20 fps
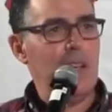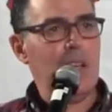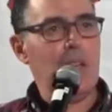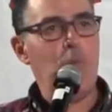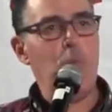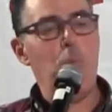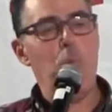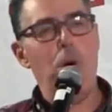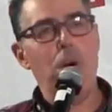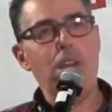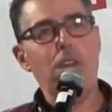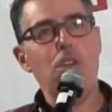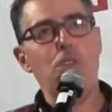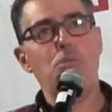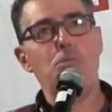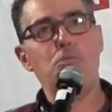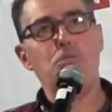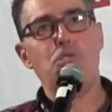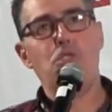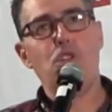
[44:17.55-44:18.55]
What do
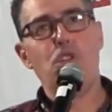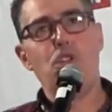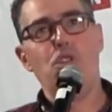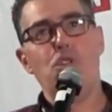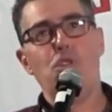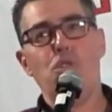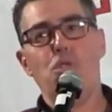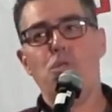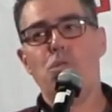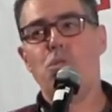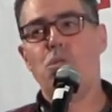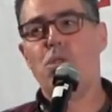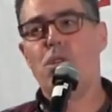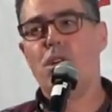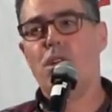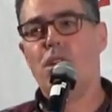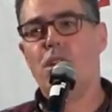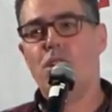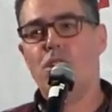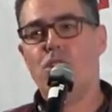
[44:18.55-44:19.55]
you do
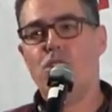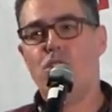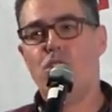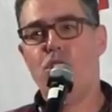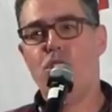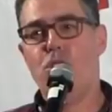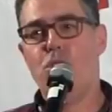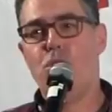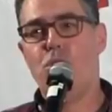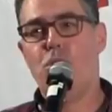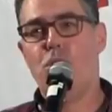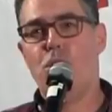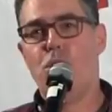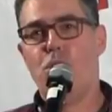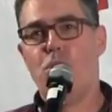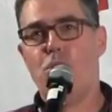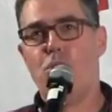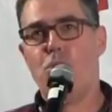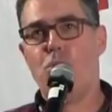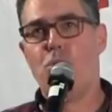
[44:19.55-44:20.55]

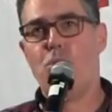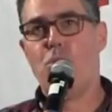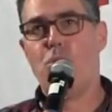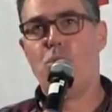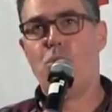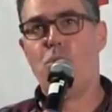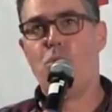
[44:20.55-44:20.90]
to